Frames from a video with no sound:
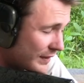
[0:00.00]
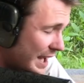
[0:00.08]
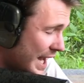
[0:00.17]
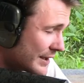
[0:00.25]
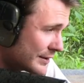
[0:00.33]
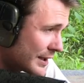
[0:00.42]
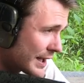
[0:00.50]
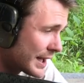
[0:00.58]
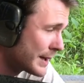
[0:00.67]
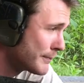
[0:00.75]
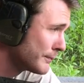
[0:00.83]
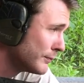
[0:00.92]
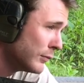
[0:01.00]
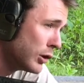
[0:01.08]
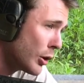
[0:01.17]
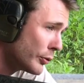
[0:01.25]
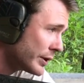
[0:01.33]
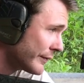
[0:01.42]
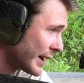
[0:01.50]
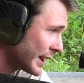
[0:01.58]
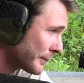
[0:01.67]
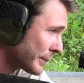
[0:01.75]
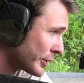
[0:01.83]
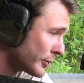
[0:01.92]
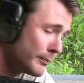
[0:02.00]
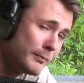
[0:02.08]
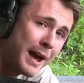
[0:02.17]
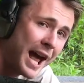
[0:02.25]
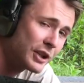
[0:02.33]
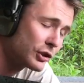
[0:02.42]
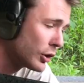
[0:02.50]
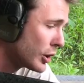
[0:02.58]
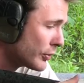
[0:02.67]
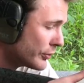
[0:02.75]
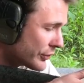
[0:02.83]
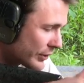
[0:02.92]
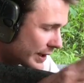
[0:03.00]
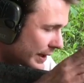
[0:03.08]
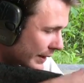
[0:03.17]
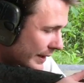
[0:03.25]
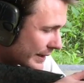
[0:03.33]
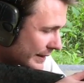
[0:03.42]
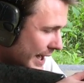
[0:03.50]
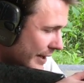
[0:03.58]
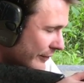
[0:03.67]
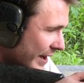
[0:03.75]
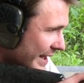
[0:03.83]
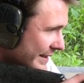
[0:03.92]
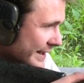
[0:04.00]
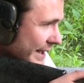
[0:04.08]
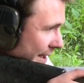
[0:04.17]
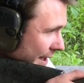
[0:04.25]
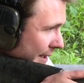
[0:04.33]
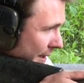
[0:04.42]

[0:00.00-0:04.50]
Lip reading: Hadn't done any load development or match loads or anything like that fancy in it.